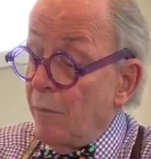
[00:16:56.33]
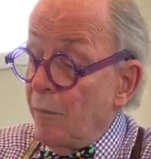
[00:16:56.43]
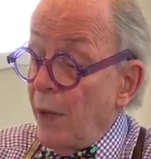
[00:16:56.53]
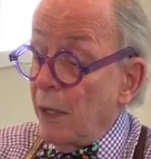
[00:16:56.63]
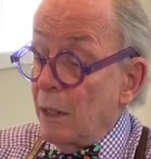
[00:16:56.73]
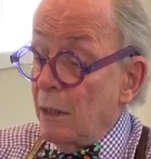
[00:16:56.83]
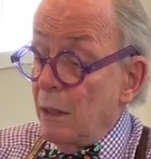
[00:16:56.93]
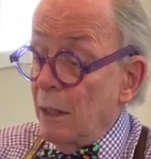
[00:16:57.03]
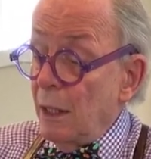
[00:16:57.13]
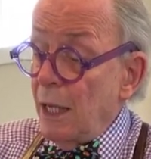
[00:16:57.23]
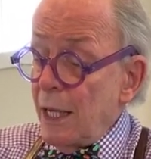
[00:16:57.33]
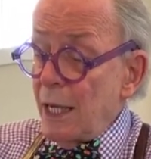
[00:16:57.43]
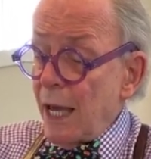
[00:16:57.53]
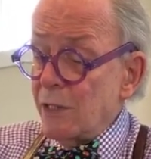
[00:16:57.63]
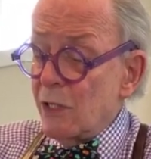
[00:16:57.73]
But he
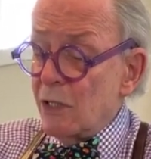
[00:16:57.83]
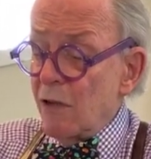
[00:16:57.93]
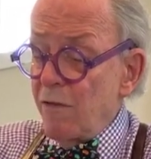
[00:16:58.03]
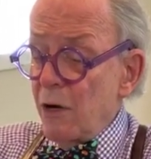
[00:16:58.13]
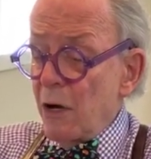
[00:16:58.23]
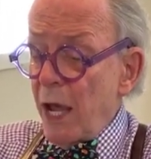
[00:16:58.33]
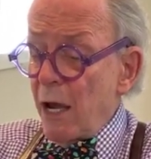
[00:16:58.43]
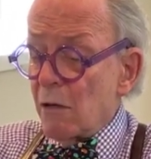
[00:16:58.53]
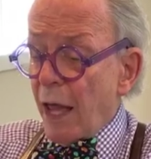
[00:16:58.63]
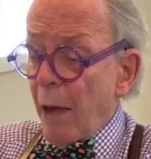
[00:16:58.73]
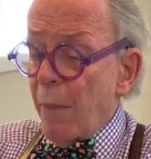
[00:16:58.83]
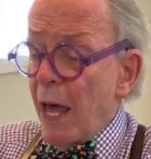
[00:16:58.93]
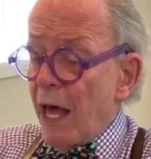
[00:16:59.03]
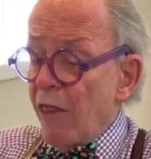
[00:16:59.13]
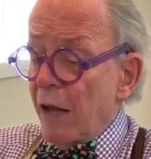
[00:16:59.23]
has a severe hair lap
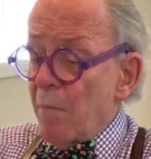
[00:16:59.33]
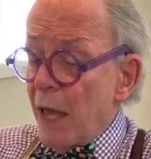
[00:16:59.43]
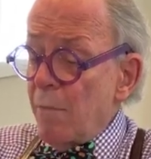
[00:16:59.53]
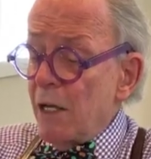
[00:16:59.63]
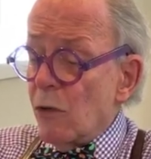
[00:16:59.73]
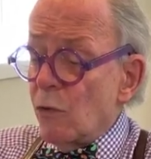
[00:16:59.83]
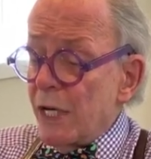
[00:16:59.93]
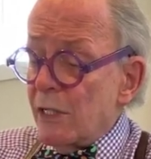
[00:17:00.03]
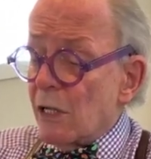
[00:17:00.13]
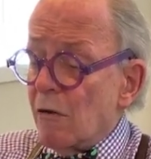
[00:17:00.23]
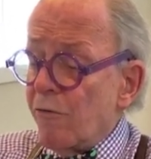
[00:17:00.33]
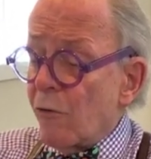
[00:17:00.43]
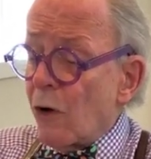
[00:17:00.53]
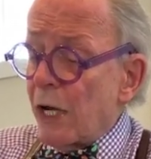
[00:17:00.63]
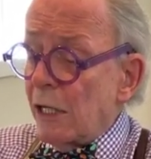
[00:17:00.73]
that may be the reason
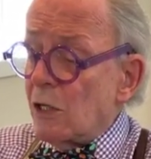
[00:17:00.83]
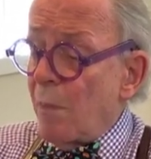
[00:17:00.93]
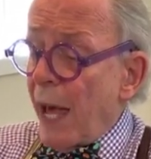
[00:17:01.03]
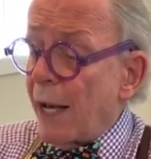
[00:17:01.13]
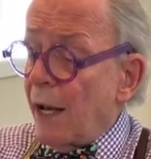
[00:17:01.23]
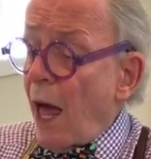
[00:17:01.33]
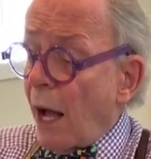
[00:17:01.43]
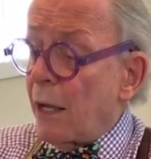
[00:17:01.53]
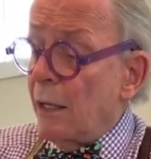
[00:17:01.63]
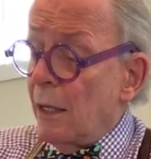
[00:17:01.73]
for his bad luck.